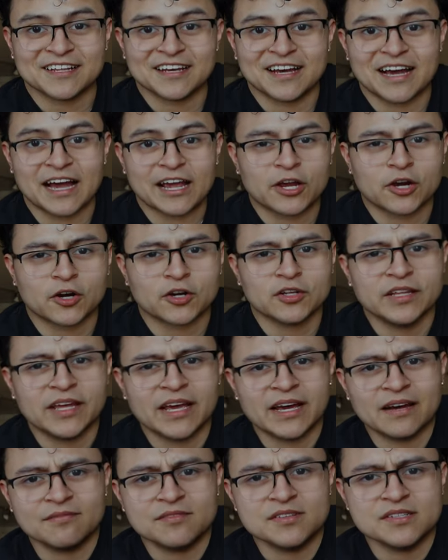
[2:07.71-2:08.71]
I currently
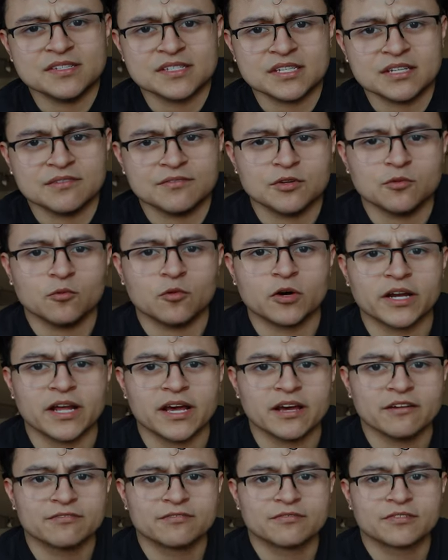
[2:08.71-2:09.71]
have the
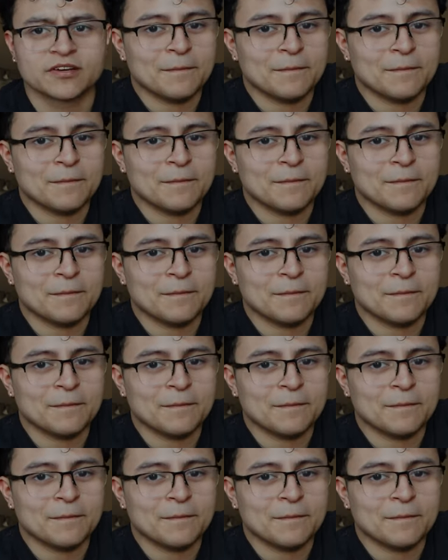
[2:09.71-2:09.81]
ZV-1F,